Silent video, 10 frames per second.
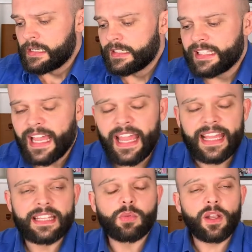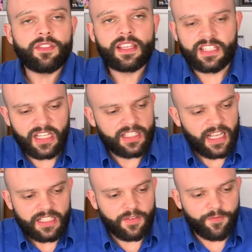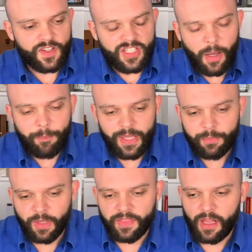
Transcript: yeah, it's one of these things that's, for some people,